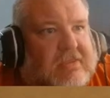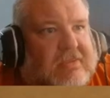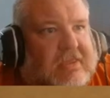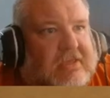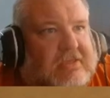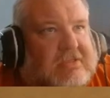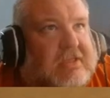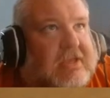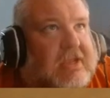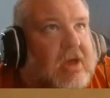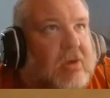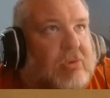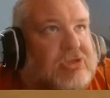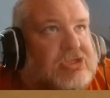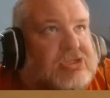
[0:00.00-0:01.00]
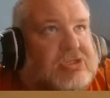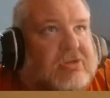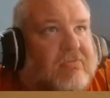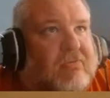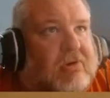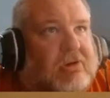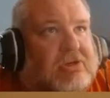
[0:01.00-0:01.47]
things laid out, which is
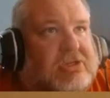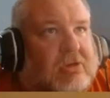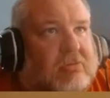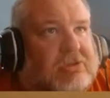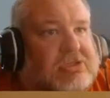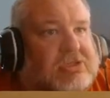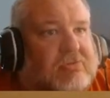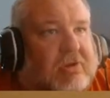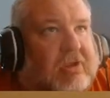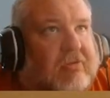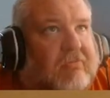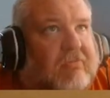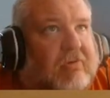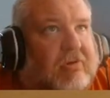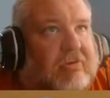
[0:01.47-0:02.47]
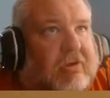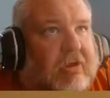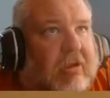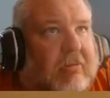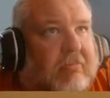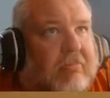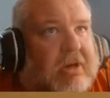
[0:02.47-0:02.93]
really
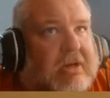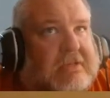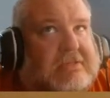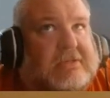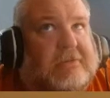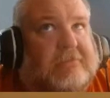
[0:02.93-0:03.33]
unfortunate. But